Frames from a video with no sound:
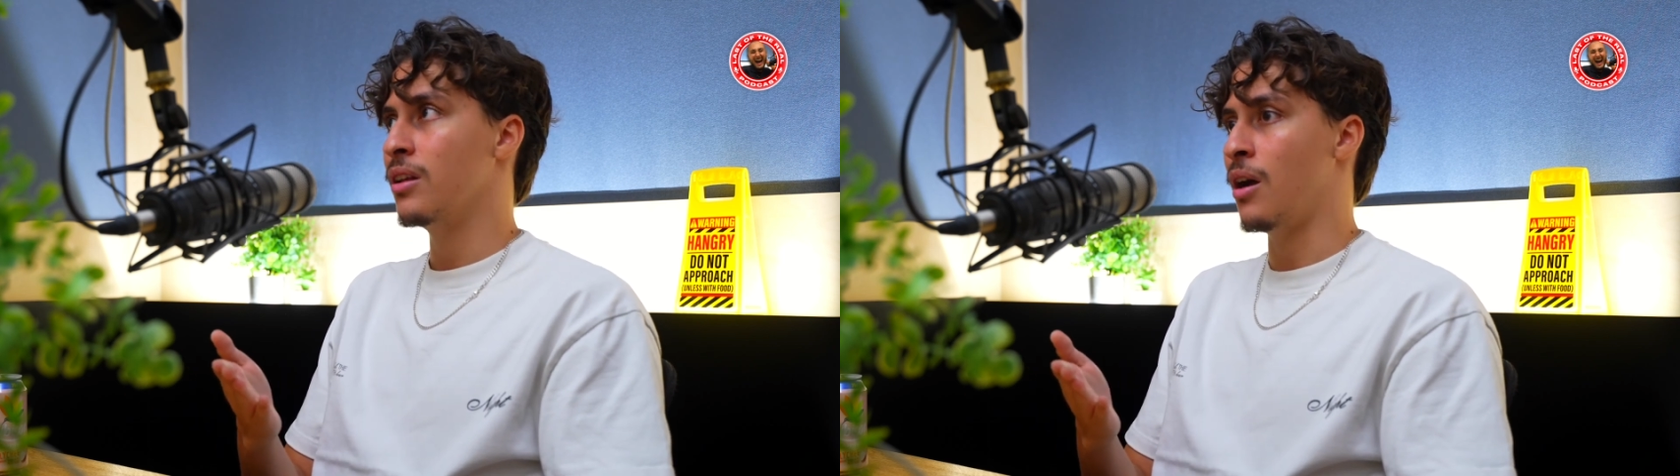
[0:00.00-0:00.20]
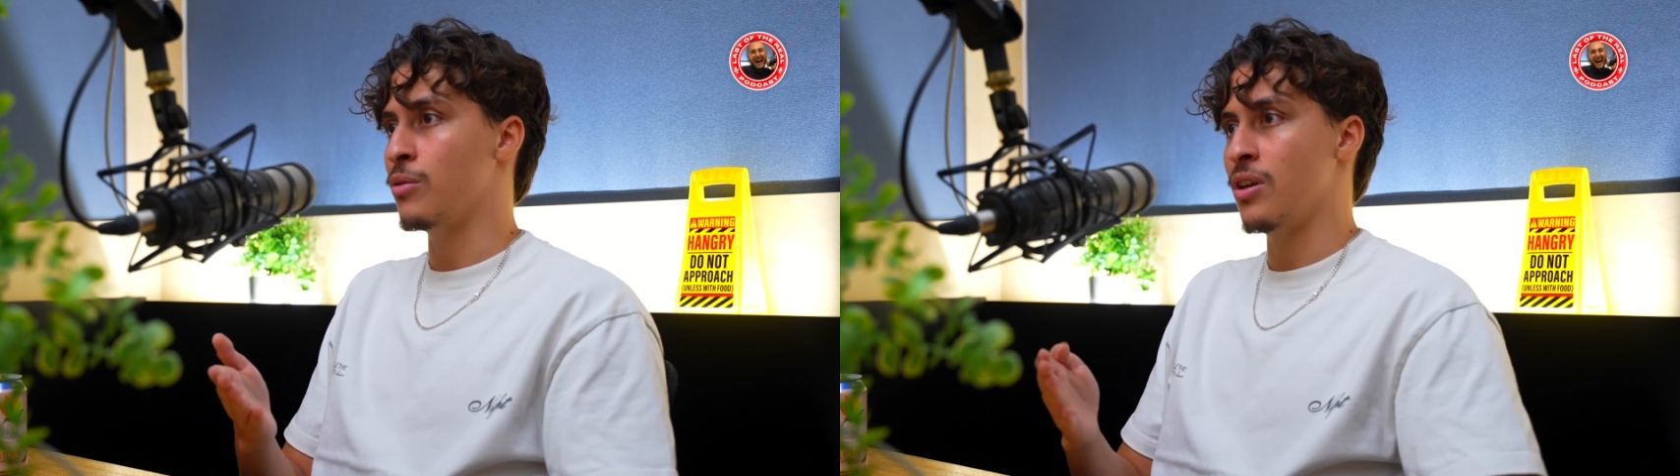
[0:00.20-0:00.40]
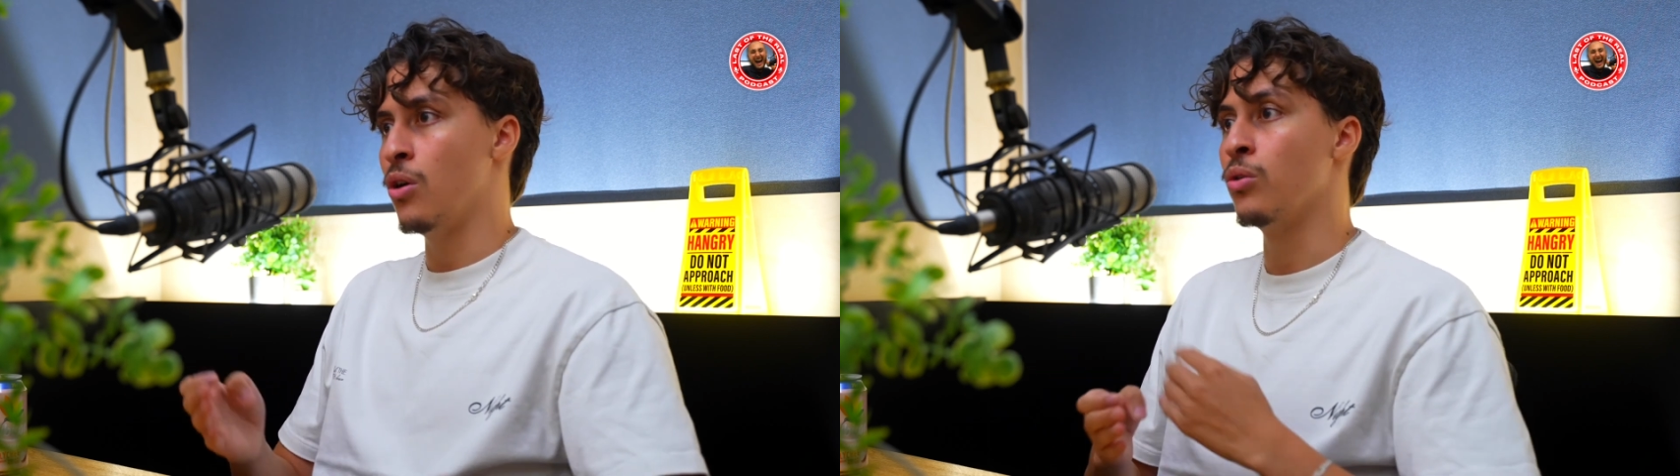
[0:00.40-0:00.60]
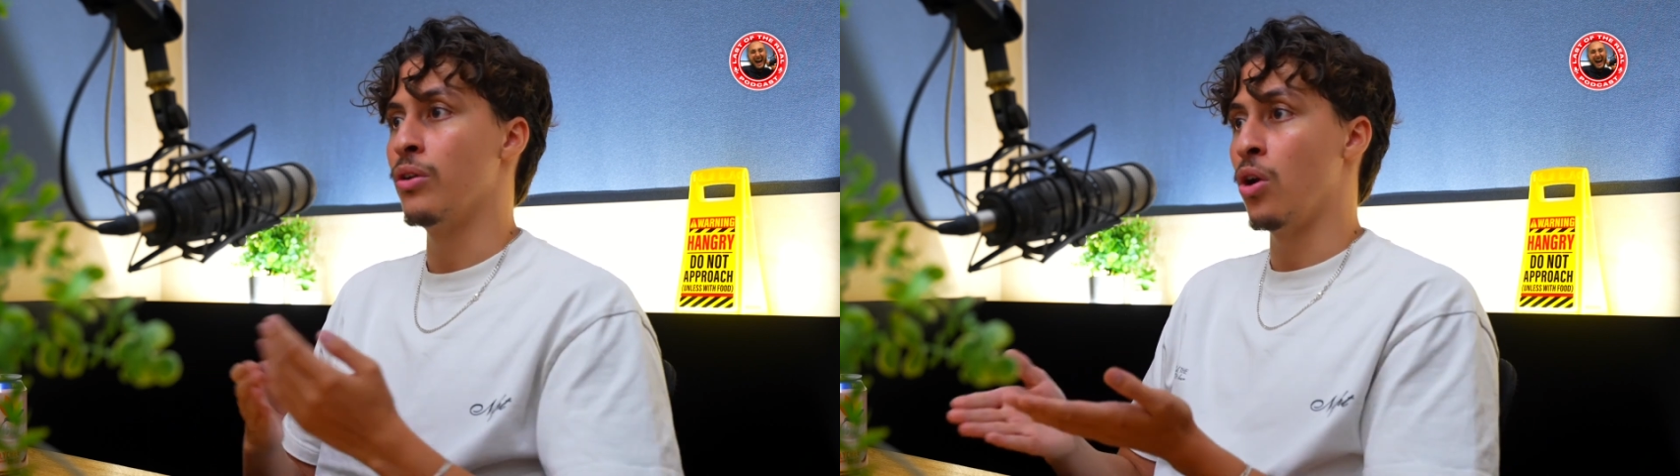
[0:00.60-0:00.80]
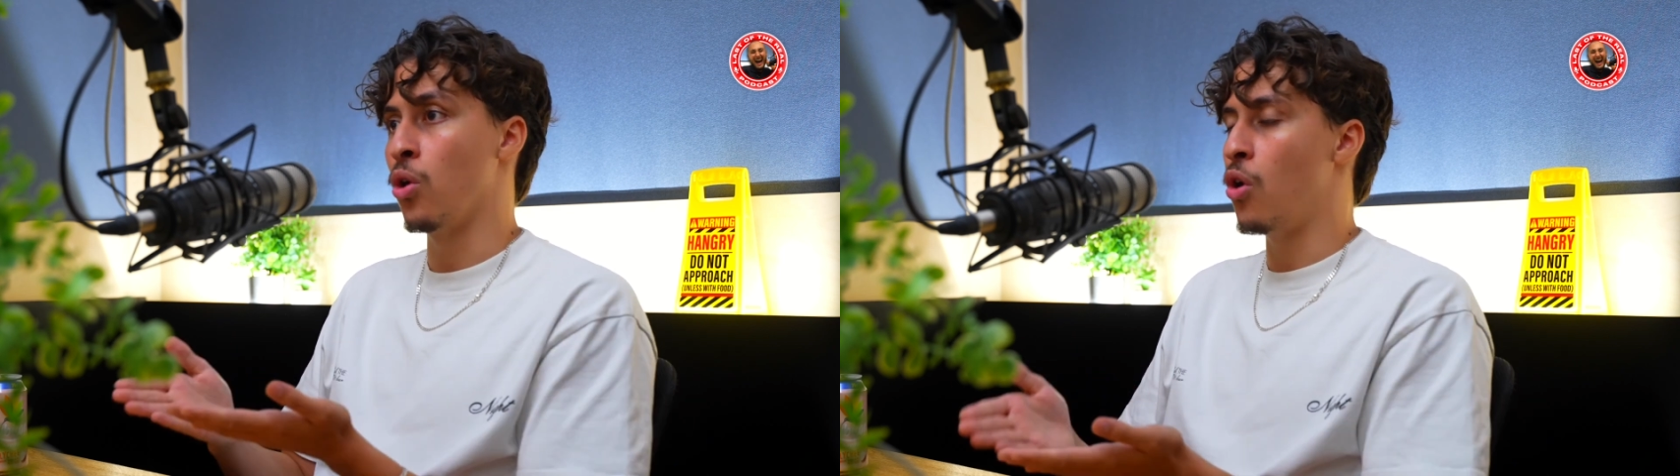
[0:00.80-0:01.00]
I was like, oh,
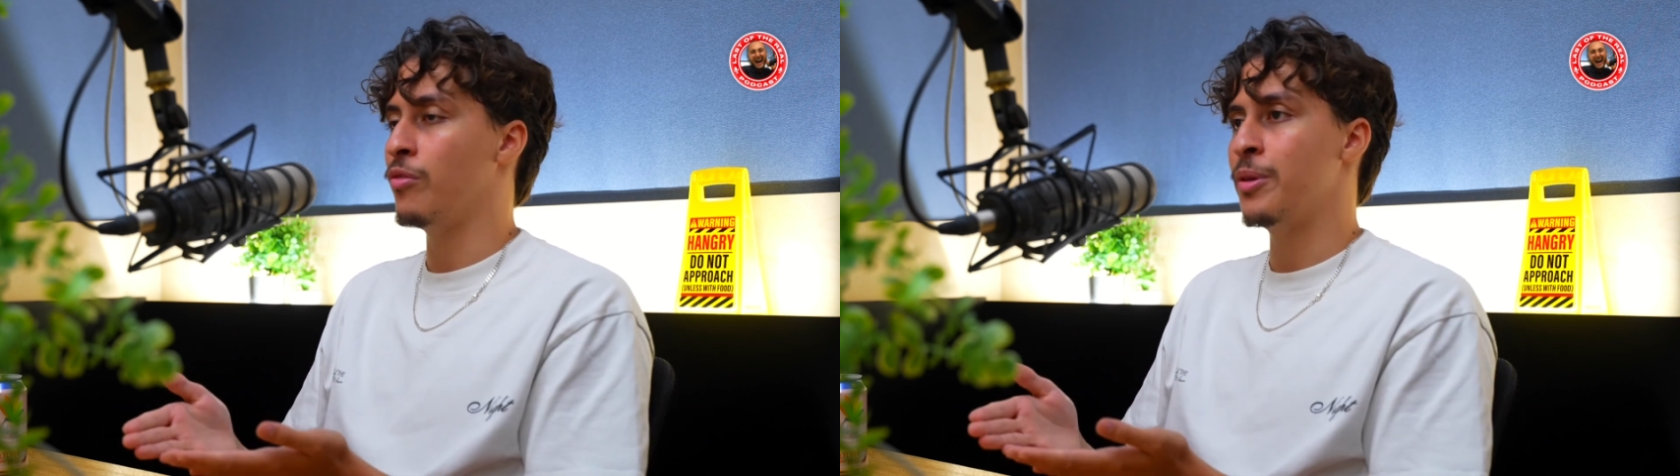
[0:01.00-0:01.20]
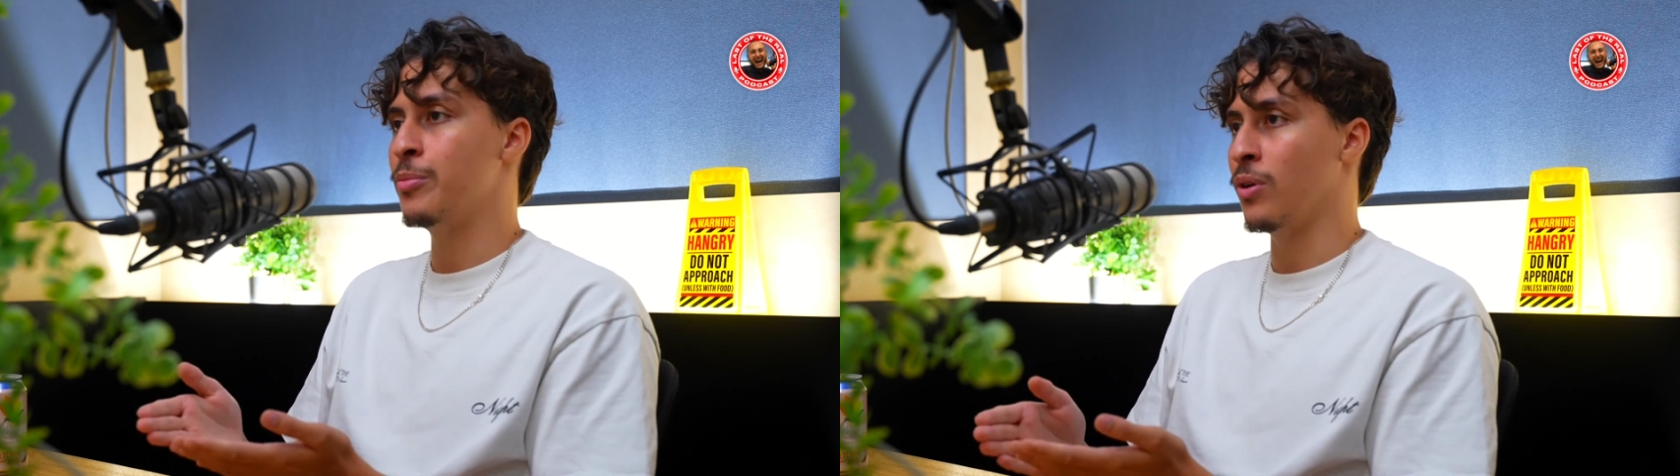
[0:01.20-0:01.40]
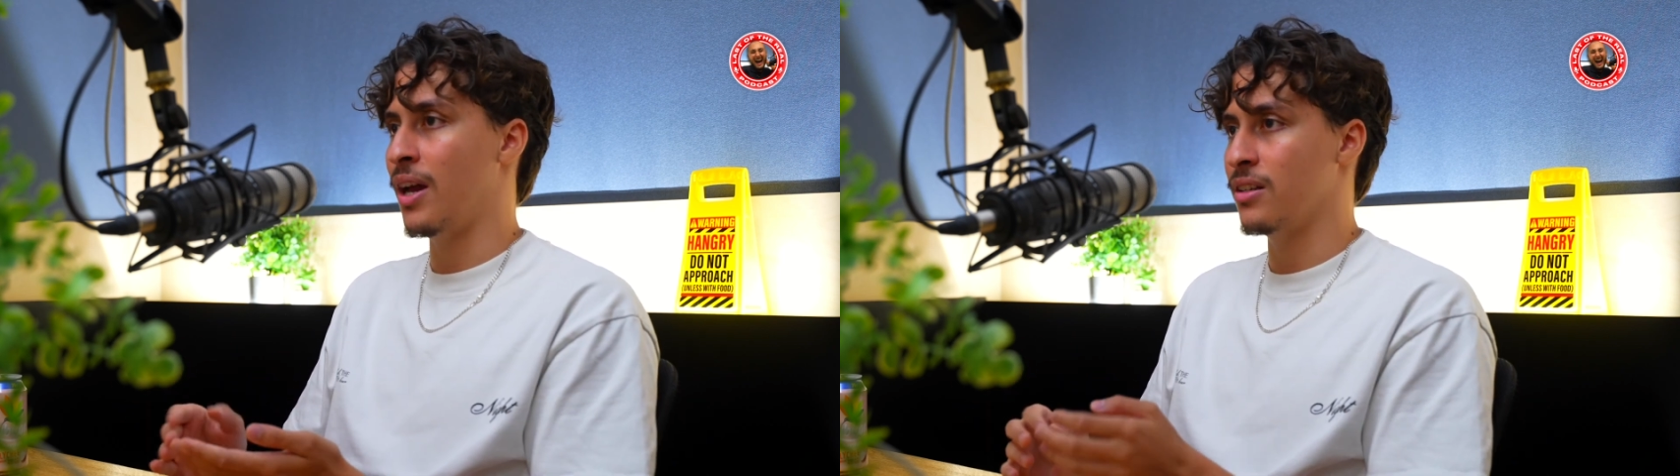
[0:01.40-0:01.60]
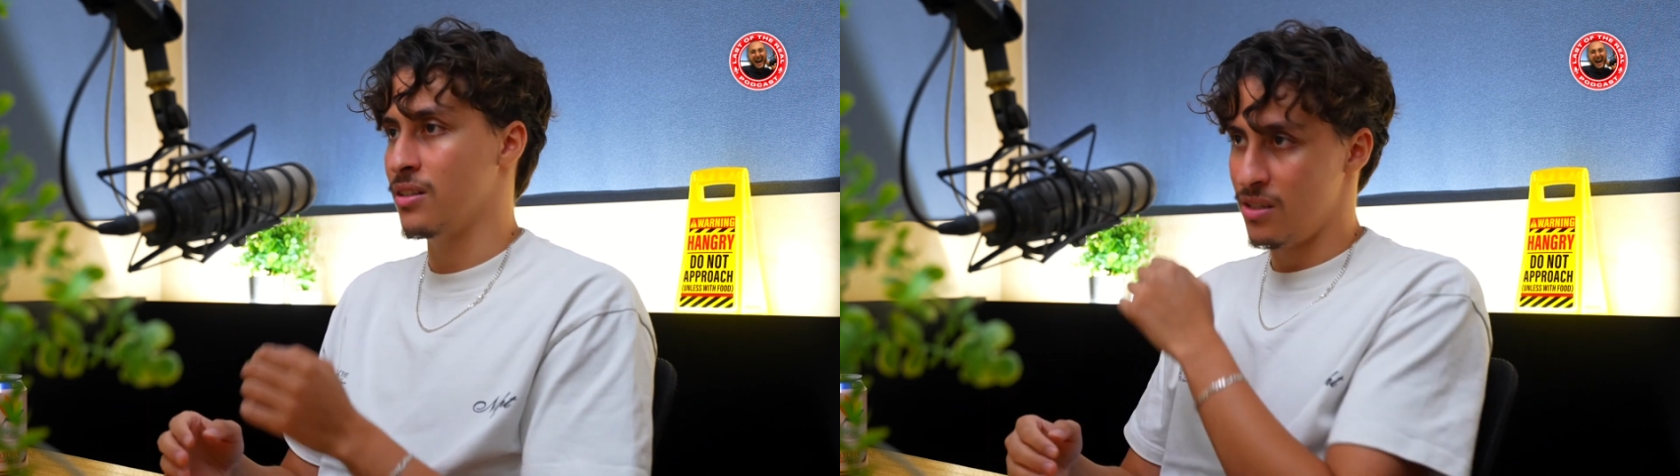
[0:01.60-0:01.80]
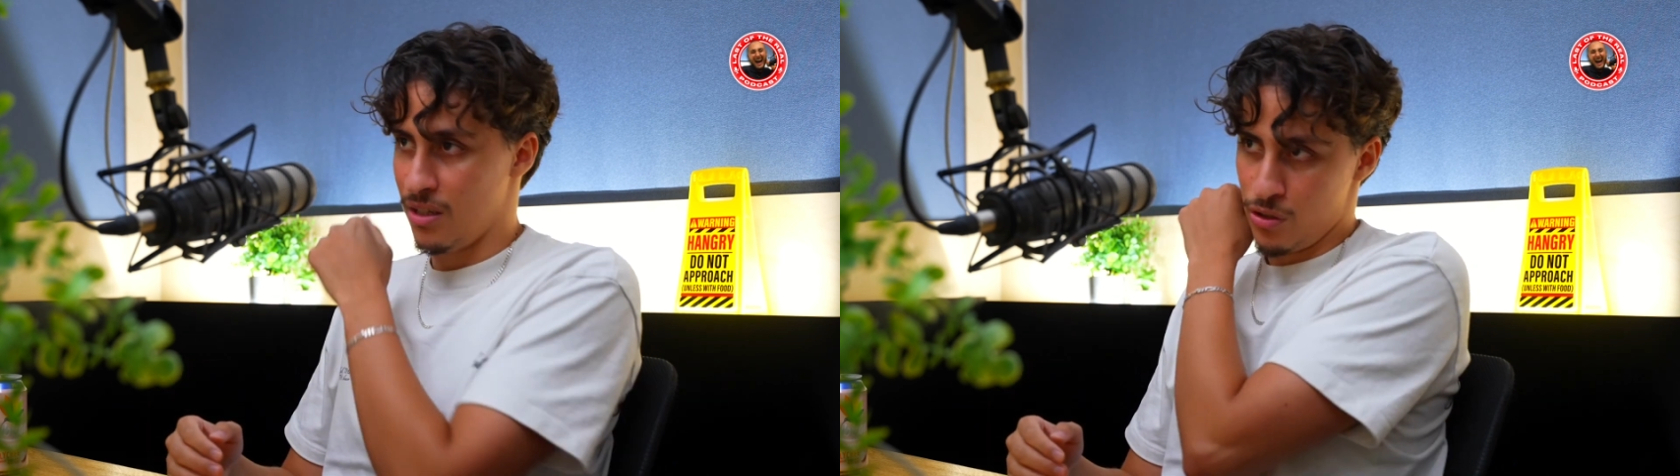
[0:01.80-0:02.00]
a lot of people like
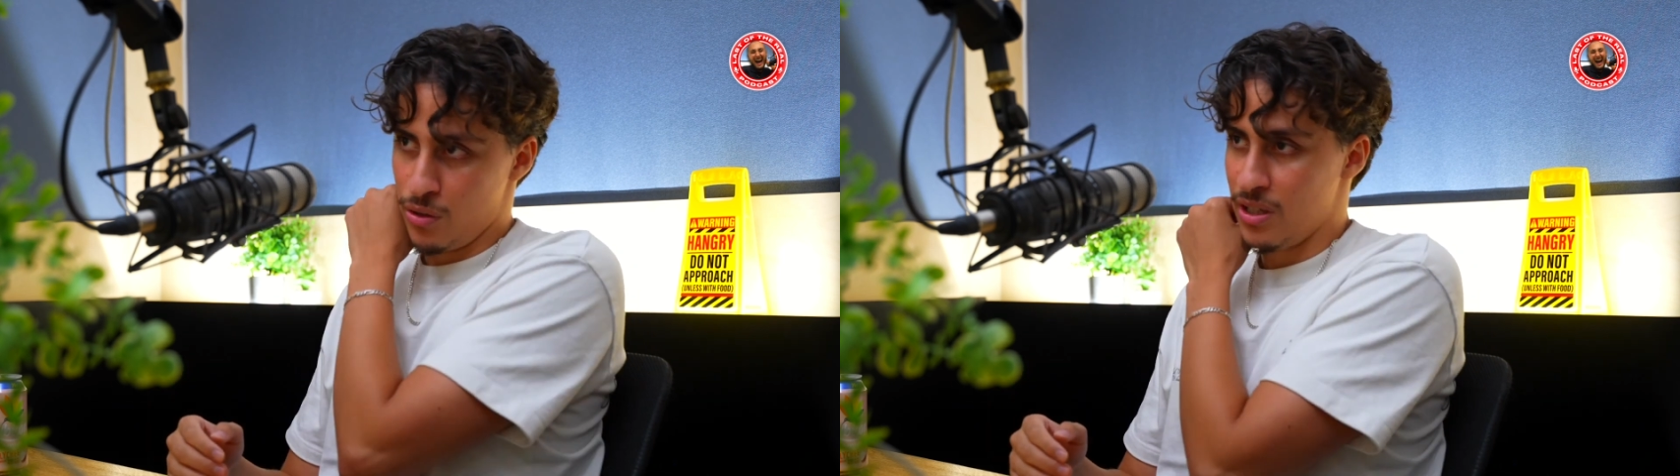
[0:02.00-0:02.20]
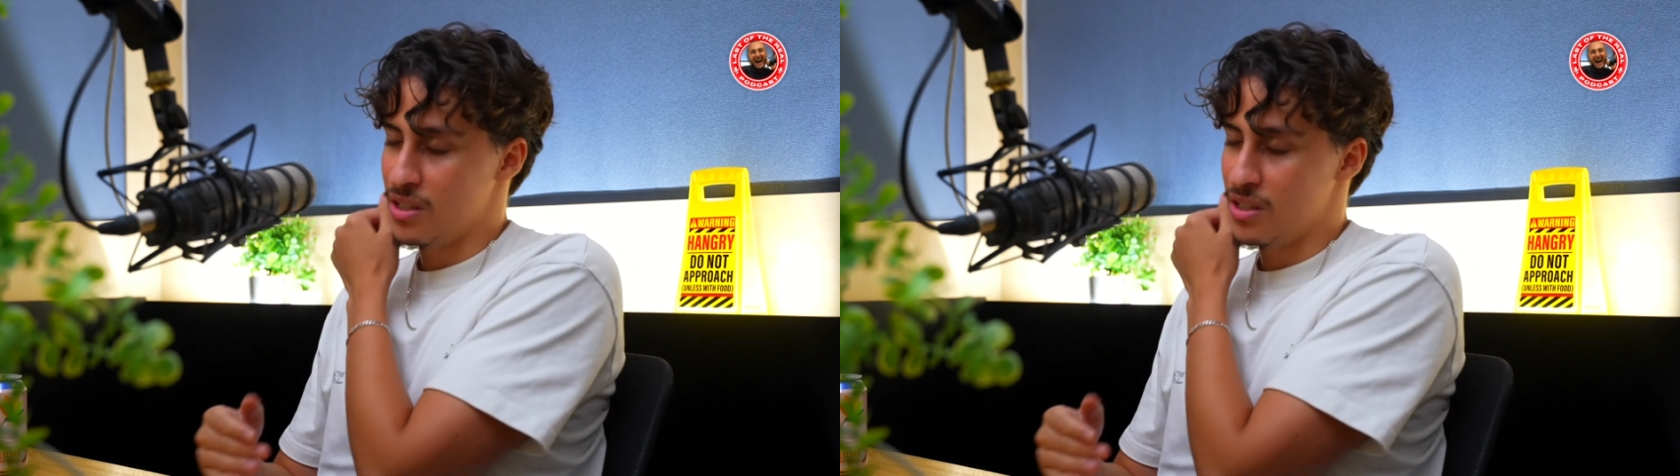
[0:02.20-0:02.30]
this and enjoy this,